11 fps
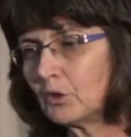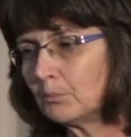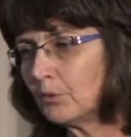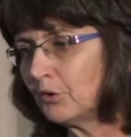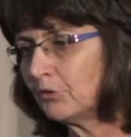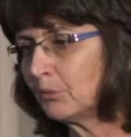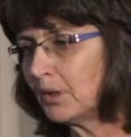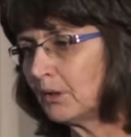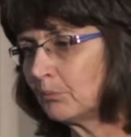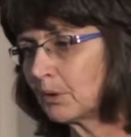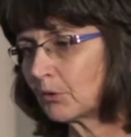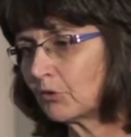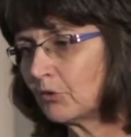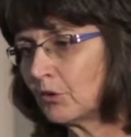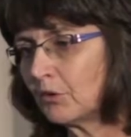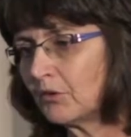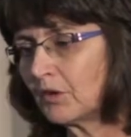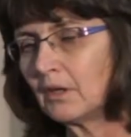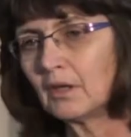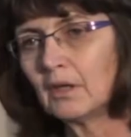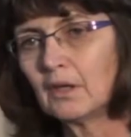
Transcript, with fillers: low birth weight, prematurity,